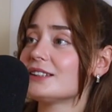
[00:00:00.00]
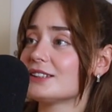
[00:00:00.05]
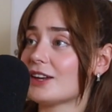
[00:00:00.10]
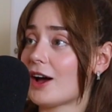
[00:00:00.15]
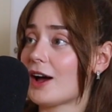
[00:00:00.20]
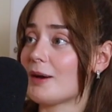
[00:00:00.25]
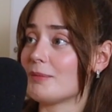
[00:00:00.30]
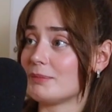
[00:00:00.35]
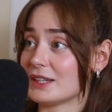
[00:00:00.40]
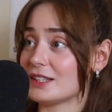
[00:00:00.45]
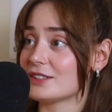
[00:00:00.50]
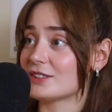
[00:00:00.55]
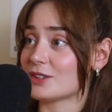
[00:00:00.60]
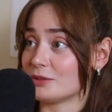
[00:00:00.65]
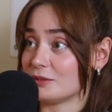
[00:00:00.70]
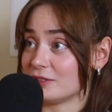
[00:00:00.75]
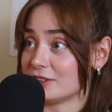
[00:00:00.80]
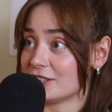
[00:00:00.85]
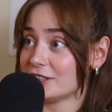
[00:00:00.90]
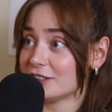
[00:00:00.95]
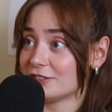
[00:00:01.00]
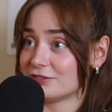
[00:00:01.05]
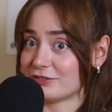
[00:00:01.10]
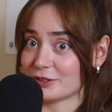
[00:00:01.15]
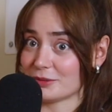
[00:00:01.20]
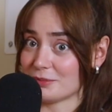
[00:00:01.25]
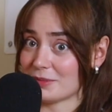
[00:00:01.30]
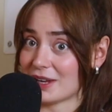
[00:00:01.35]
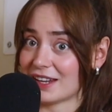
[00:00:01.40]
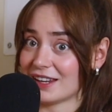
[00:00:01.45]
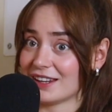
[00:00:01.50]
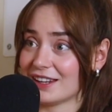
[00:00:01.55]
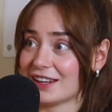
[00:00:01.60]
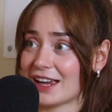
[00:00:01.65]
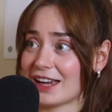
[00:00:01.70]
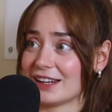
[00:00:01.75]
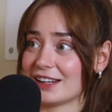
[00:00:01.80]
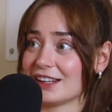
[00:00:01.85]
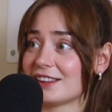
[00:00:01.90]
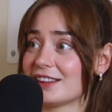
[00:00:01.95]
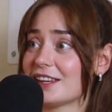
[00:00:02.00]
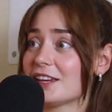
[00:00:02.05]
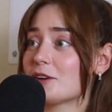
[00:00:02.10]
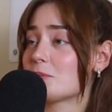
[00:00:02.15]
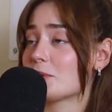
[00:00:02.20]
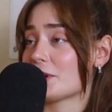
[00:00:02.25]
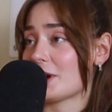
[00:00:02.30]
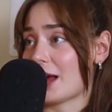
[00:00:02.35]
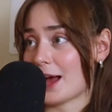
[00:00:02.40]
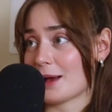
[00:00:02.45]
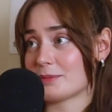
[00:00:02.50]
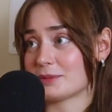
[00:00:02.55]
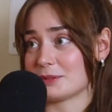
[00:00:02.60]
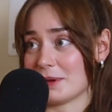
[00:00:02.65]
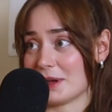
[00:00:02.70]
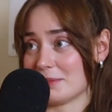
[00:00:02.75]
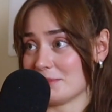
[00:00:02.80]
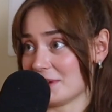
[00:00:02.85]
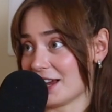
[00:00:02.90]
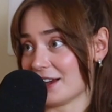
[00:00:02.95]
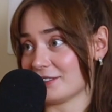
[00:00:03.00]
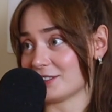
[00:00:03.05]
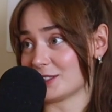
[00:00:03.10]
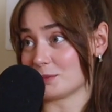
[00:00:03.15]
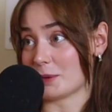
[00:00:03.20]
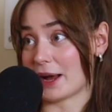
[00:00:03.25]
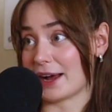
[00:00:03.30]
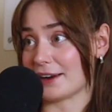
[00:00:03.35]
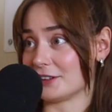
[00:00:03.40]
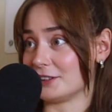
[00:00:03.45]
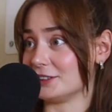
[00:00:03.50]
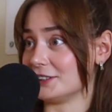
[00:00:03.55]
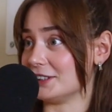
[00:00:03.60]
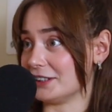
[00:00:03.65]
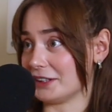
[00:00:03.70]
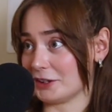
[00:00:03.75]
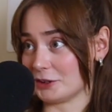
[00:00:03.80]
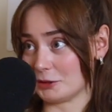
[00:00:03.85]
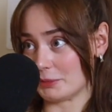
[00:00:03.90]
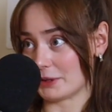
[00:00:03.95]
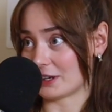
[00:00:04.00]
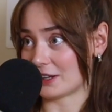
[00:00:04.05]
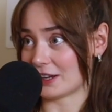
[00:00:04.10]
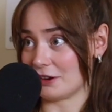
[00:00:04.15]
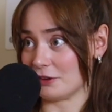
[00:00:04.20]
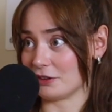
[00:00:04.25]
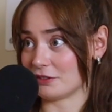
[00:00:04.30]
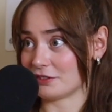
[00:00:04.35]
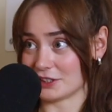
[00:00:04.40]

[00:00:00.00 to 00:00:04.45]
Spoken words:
not be so good for me. And I think perhaps maybe have spiraled a little bit out of